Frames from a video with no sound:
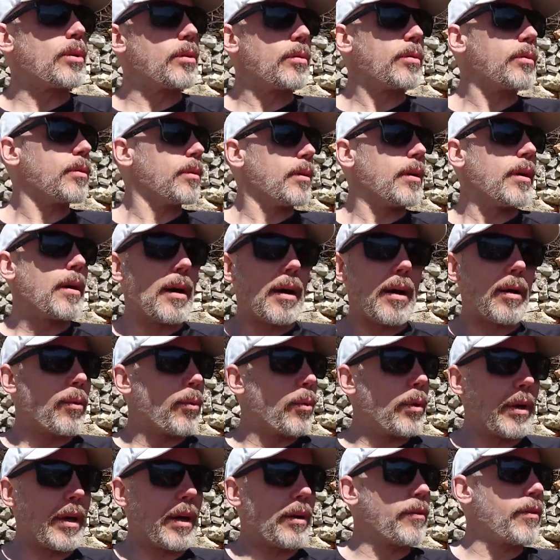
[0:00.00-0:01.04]
it
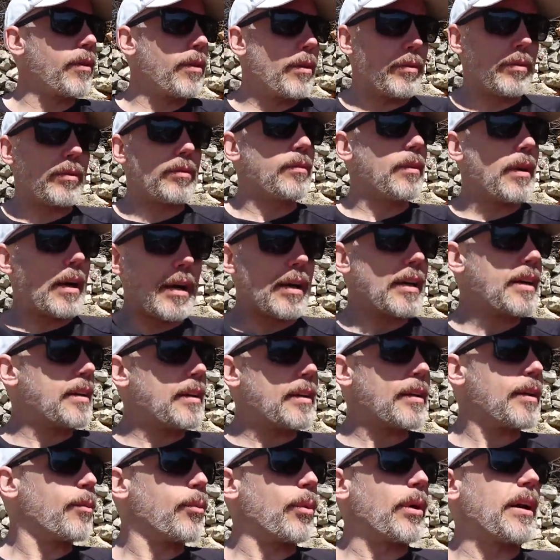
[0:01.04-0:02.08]
whatever
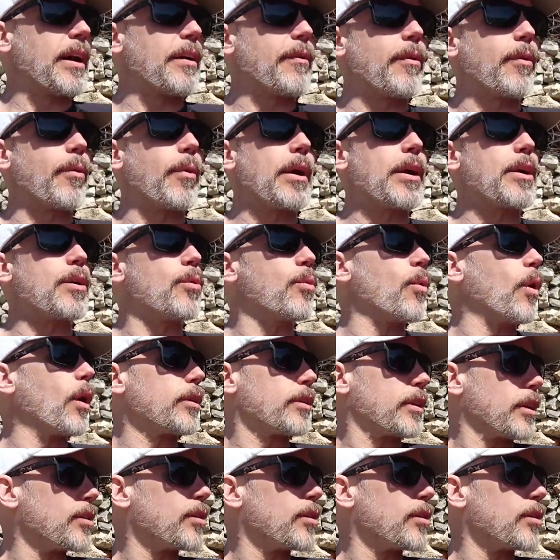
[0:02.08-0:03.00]
in whatever way you want,